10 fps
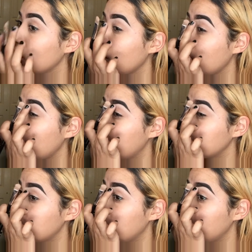your
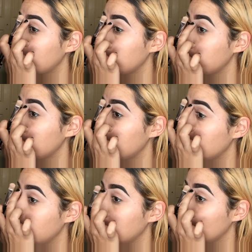eyeshadow primer,
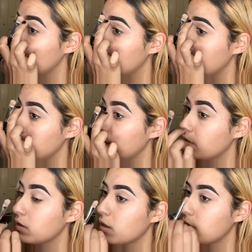or you
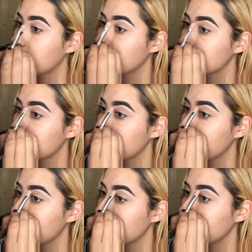can, I know some
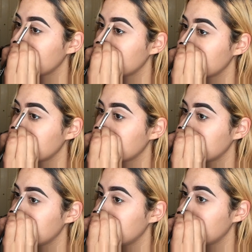people use just
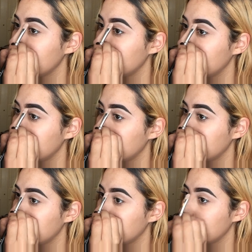concealer to do it,
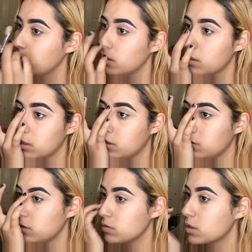
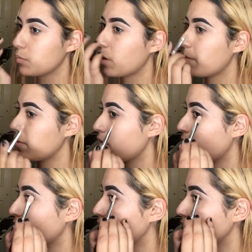you use to prime your
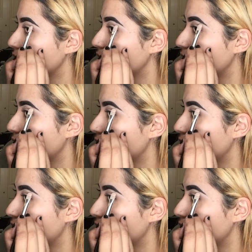eyelids